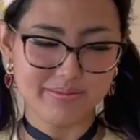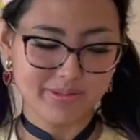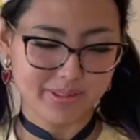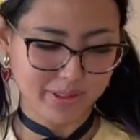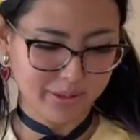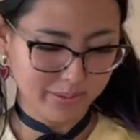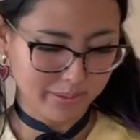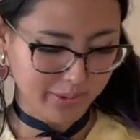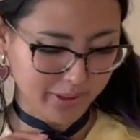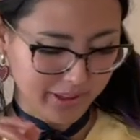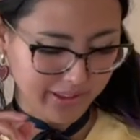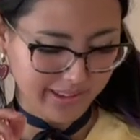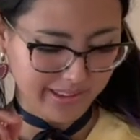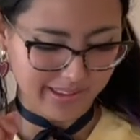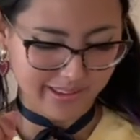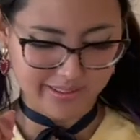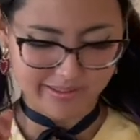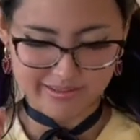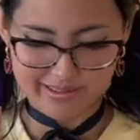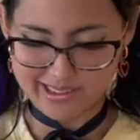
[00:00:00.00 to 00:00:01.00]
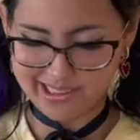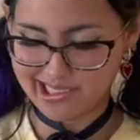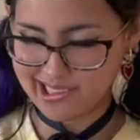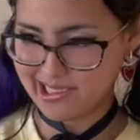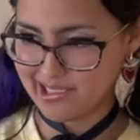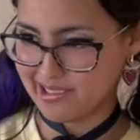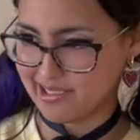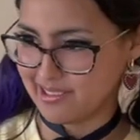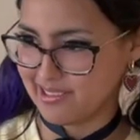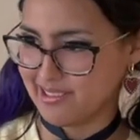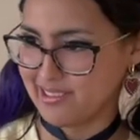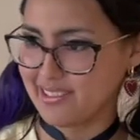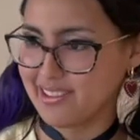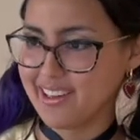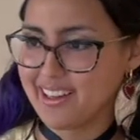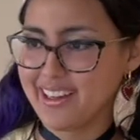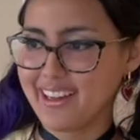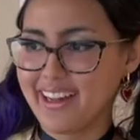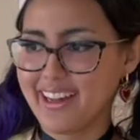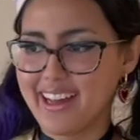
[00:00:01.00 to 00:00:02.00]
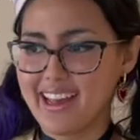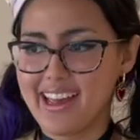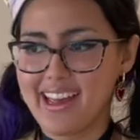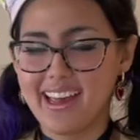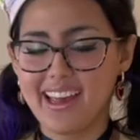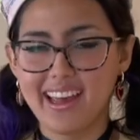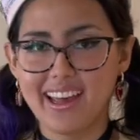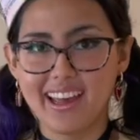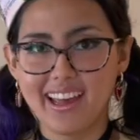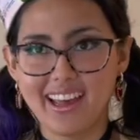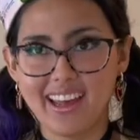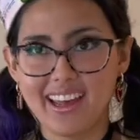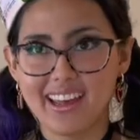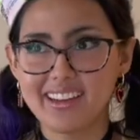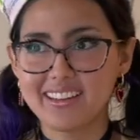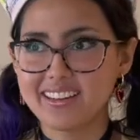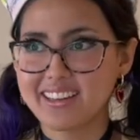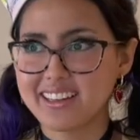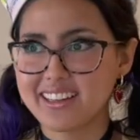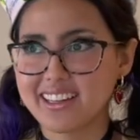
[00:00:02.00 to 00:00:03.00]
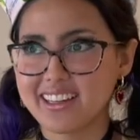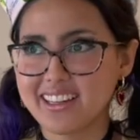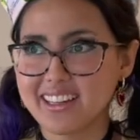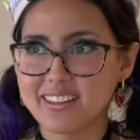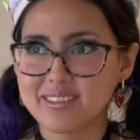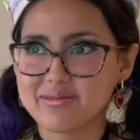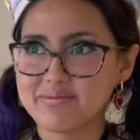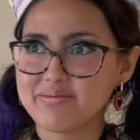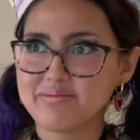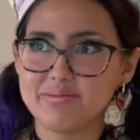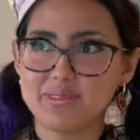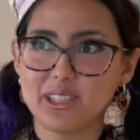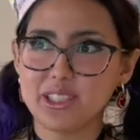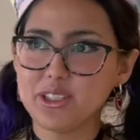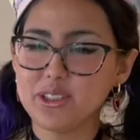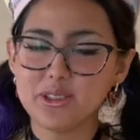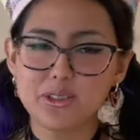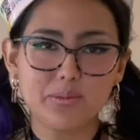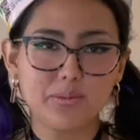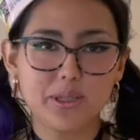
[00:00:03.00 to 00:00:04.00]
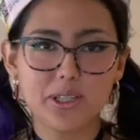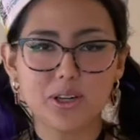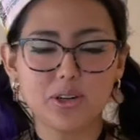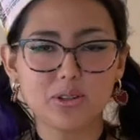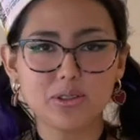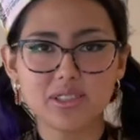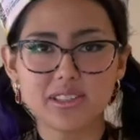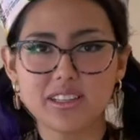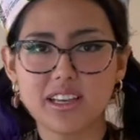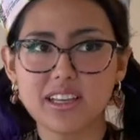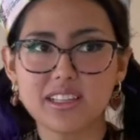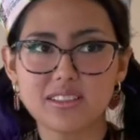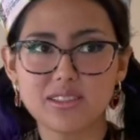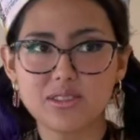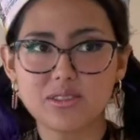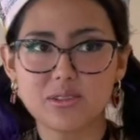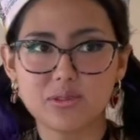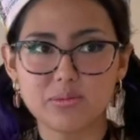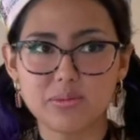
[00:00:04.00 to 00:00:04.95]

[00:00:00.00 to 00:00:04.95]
so modern, wow. And um, you'd be all set to